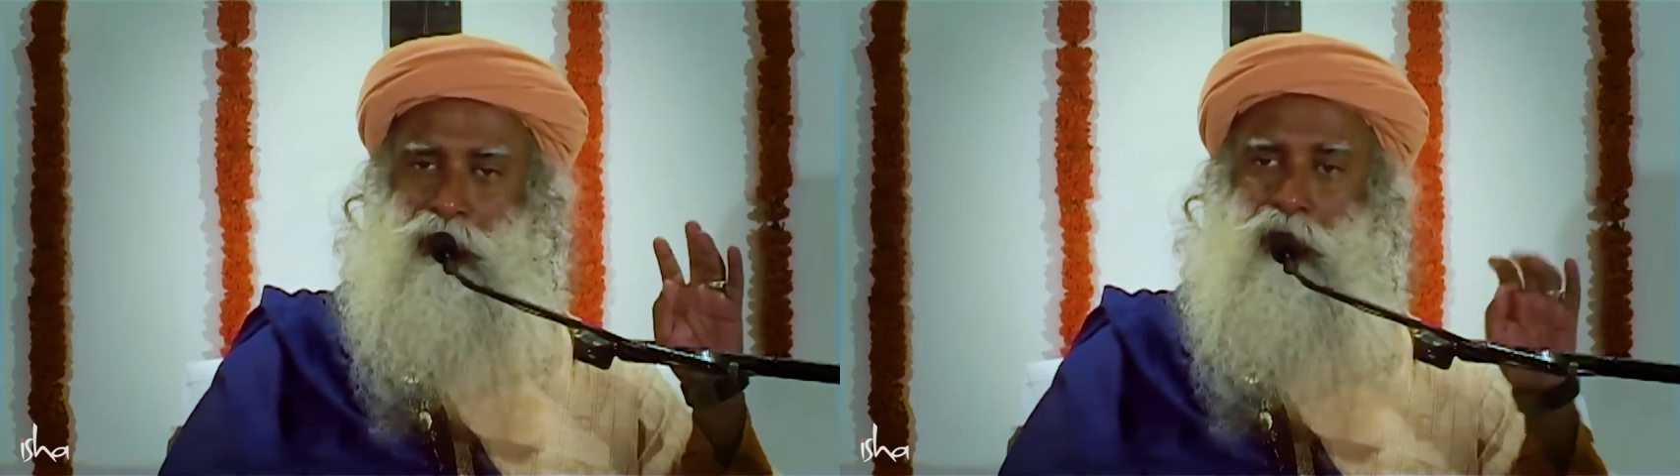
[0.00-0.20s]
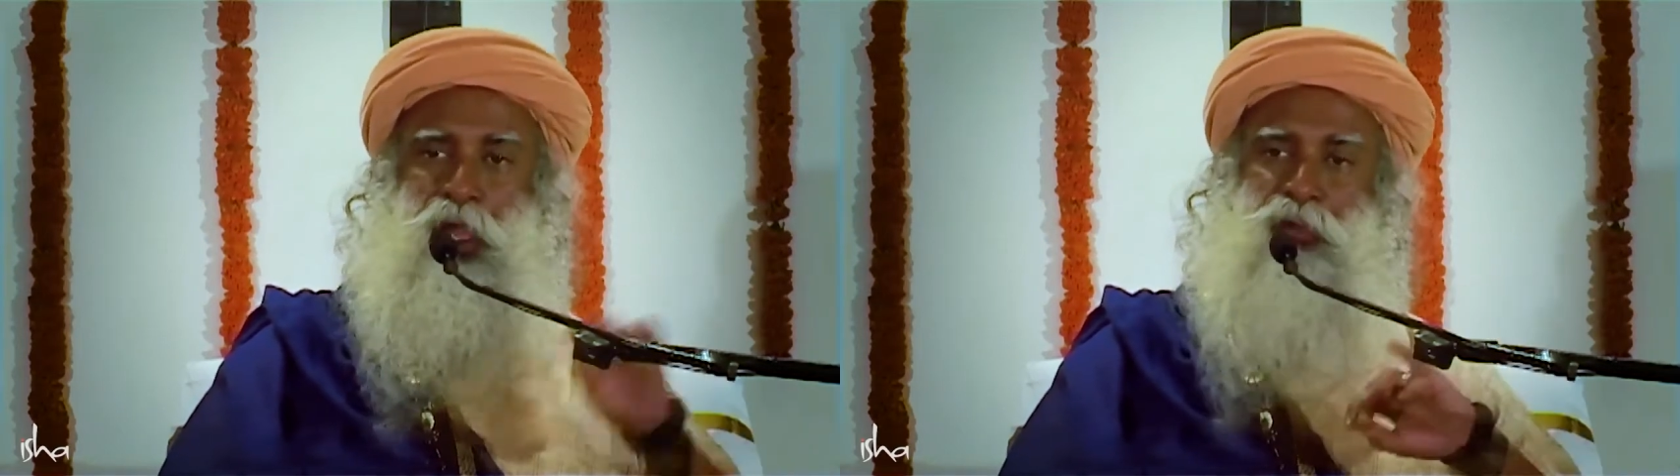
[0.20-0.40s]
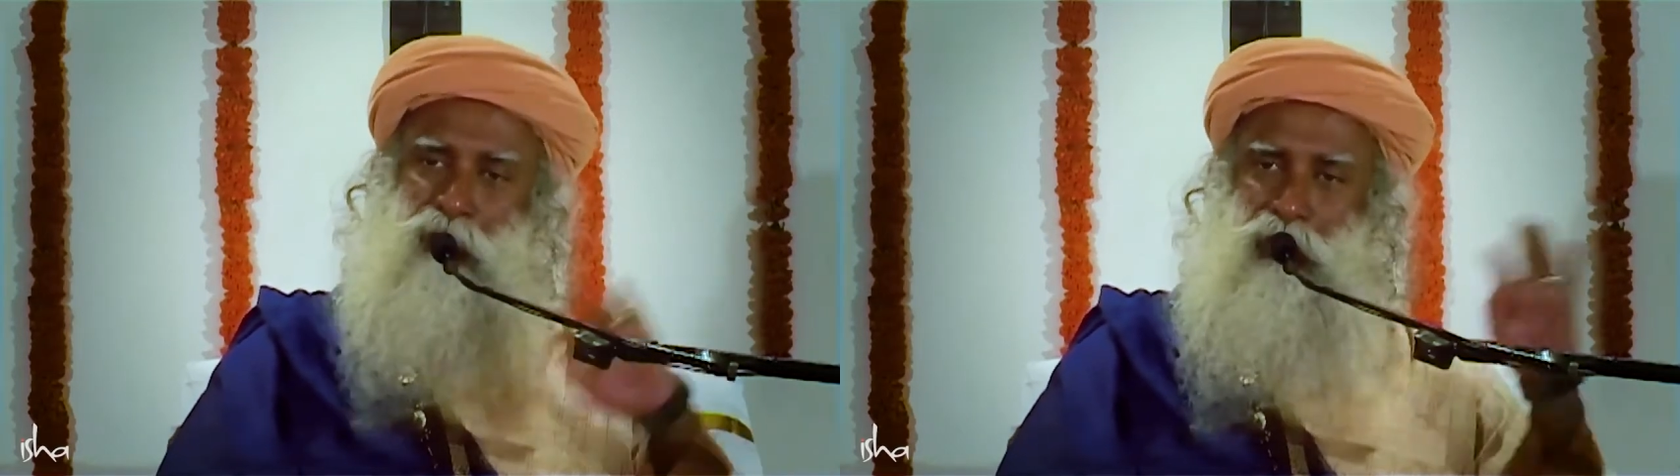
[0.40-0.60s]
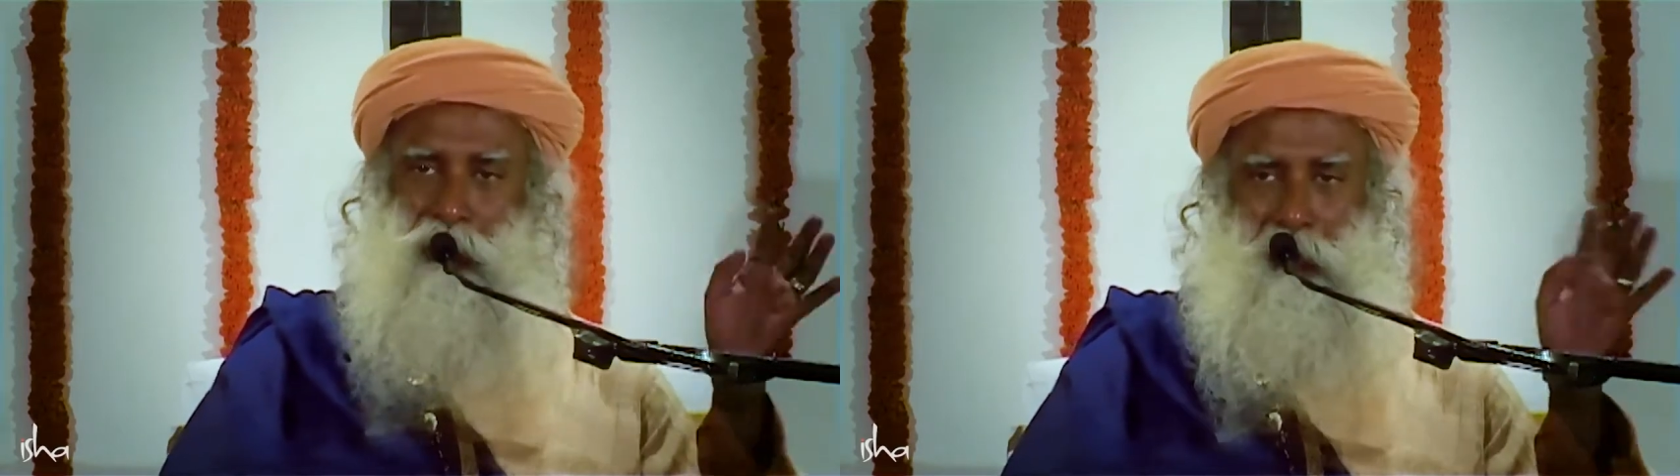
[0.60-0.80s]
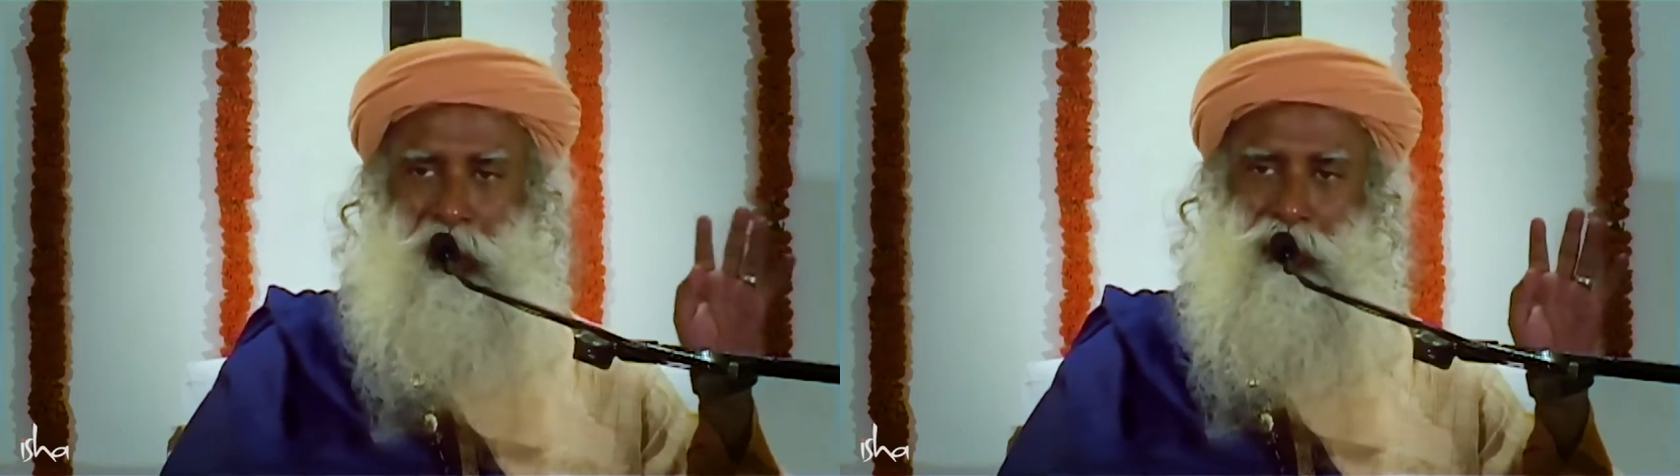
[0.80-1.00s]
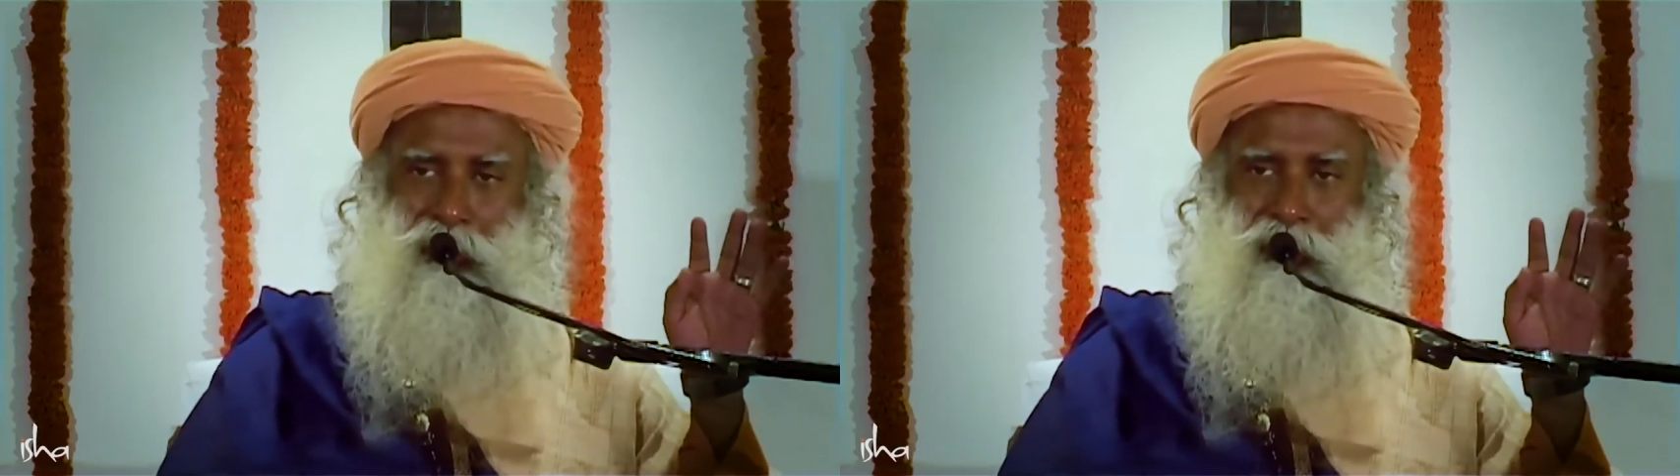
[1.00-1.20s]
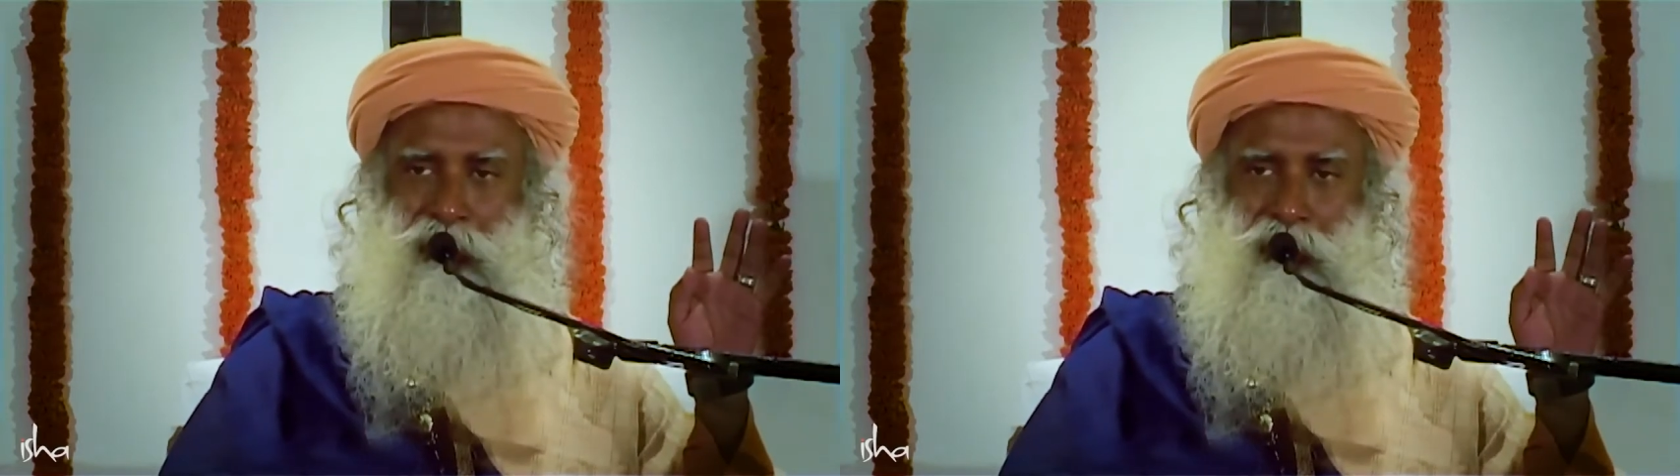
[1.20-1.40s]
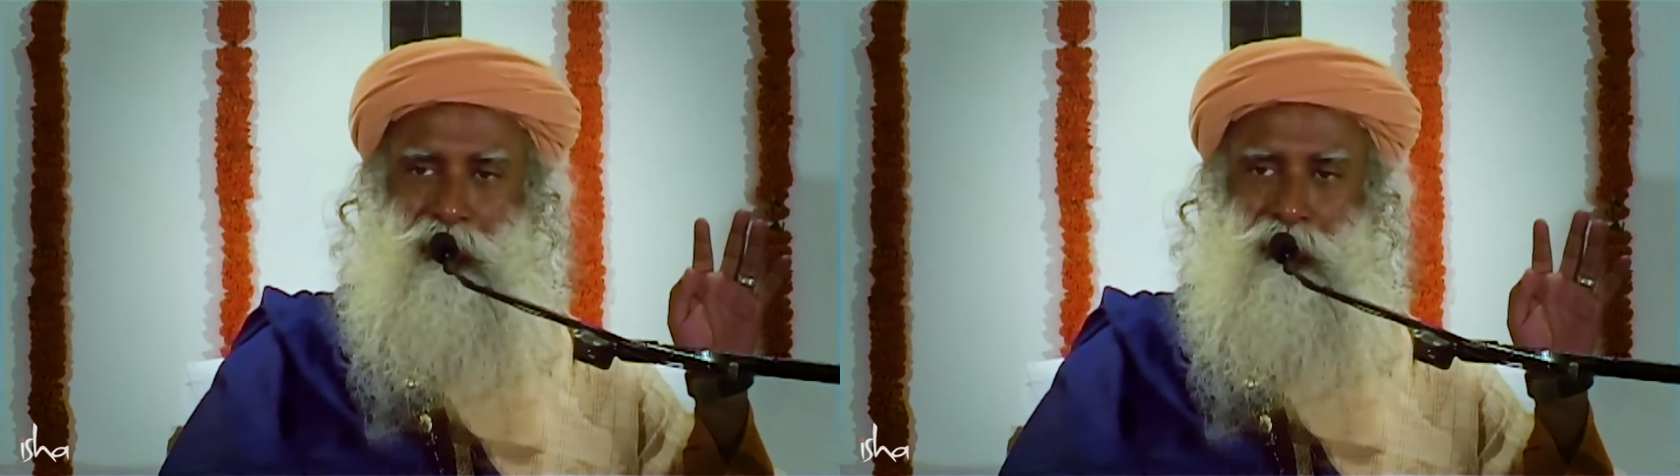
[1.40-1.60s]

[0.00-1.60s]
so everything melts.